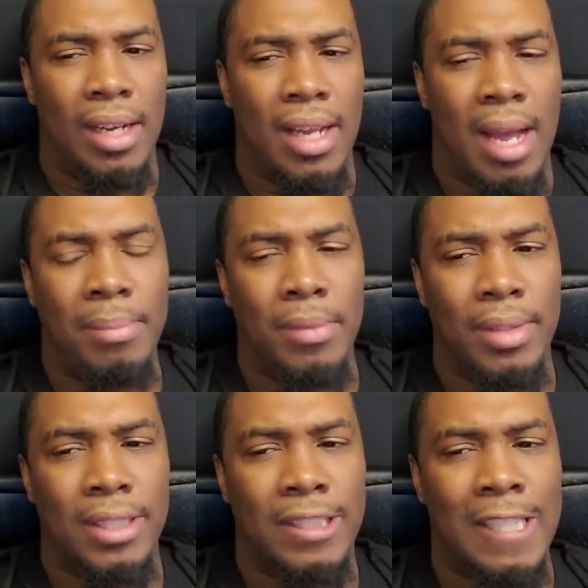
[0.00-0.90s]
I'm
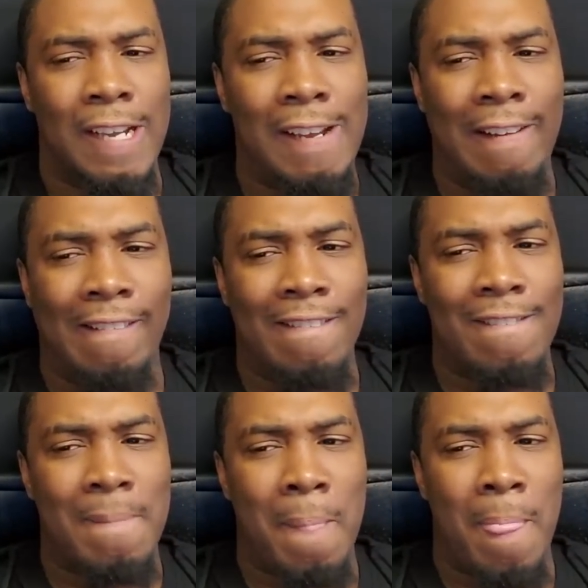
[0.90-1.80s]
going to say
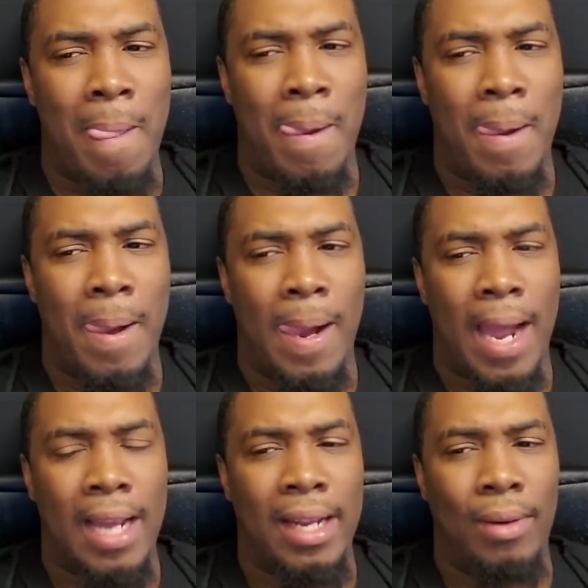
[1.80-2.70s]

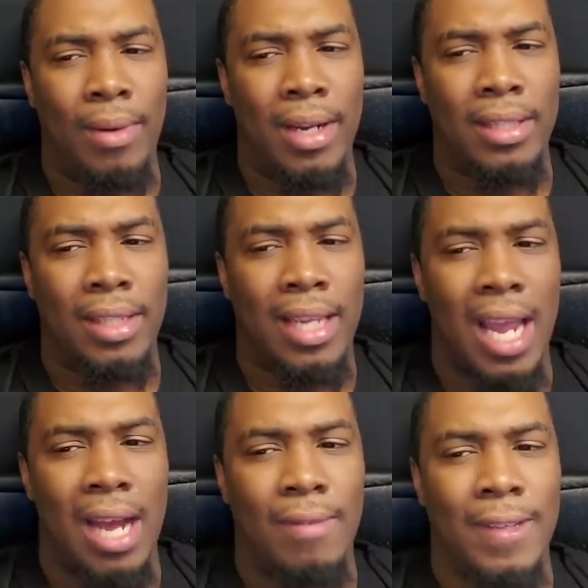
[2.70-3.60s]
I didn't run into
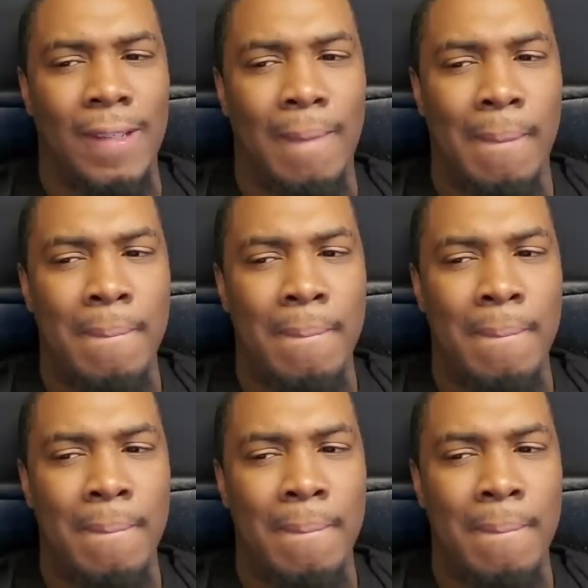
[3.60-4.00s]
Calvin